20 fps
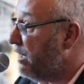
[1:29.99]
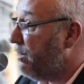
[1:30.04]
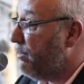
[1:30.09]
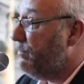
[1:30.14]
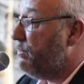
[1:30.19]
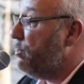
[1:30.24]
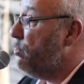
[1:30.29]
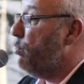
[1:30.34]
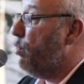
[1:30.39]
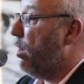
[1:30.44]

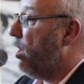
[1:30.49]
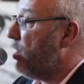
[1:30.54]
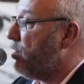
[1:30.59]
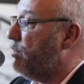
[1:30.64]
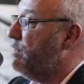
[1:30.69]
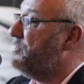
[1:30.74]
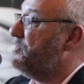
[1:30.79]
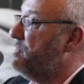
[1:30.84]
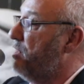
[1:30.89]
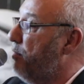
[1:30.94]
any of you
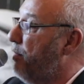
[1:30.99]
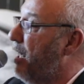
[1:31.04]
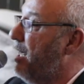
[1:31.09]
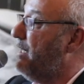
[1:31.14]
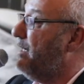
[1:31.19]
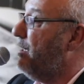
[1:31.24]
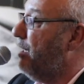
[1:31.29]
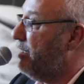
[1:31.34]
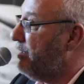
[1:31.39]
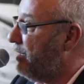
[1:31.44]
work with
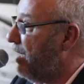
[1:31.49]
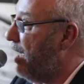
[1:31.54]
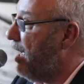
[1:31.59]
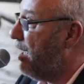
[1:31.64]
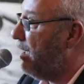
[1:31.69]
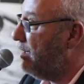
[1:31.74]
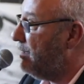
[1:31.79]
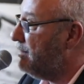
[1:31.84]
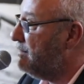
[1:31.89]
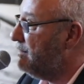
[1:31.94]
somebody like
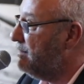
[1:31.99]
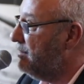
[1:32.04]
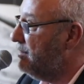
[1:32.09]
that?